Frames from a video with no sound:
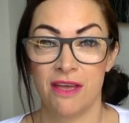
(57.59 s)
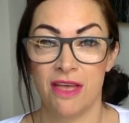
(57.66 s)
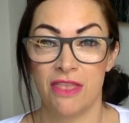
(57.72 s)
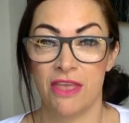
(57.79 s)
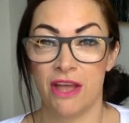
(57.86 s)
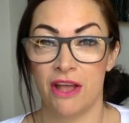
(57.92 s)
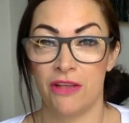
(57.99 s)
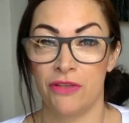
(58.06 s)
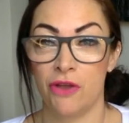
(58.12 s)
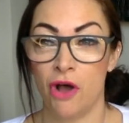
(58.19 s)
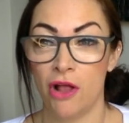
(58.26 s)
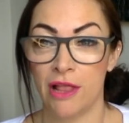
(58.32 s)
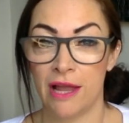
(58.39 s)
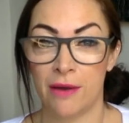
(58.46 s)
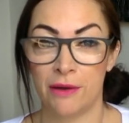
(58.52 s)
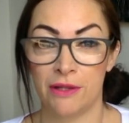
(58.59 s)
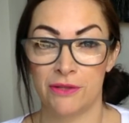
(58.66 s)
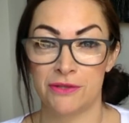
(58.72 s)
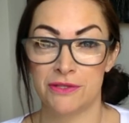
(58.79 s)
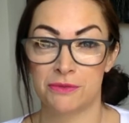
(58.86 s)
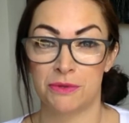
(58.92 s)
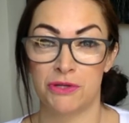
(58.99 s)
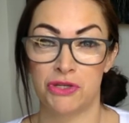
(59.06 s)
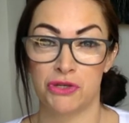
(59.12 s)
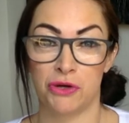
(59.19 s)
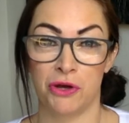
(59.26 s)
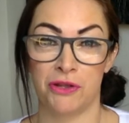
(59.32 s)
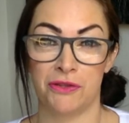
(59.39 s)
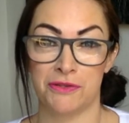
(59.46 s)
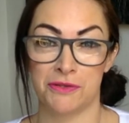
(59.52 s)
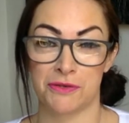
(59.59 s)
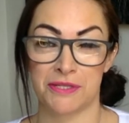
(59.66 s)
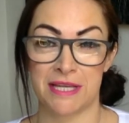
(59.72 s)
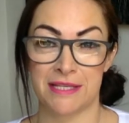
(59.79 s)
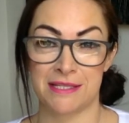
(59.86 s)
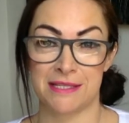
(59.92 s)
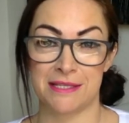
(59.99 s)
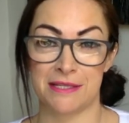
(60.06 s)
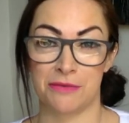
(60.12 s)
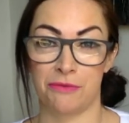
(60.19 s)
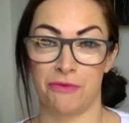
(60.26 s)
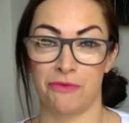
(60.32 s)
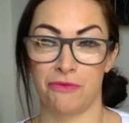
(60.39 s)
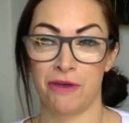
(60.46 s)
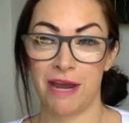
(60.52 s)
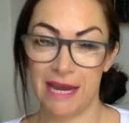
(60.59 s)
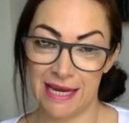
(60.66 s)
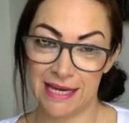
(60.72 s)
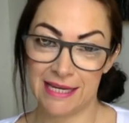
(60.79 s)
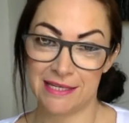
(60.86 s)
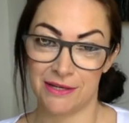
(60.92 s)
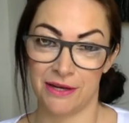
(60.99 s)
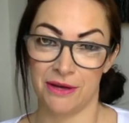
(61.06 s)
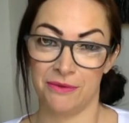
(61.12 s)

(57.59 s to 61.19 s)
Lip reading: They're not allowing us to enjoy the successes that we've created